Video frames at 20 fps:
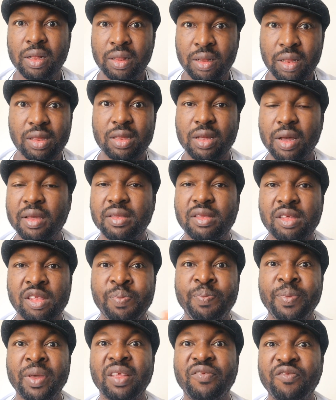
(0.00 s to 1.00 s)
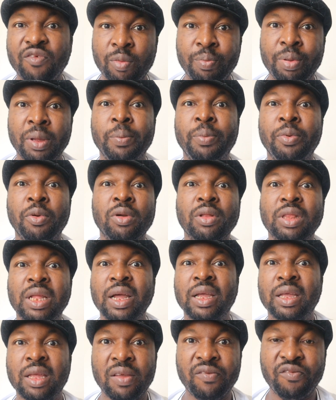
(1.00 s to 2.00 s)
This house is built for people
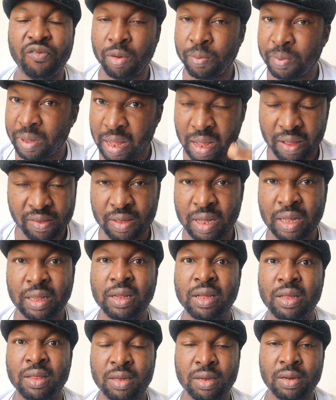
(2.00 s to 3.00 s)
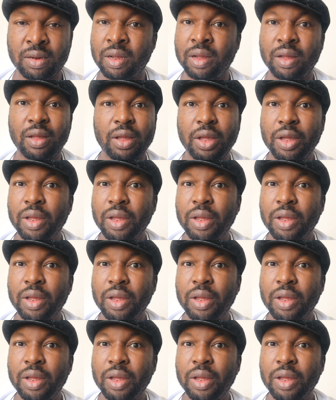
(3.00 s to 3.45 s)
that came from outside Nigeria.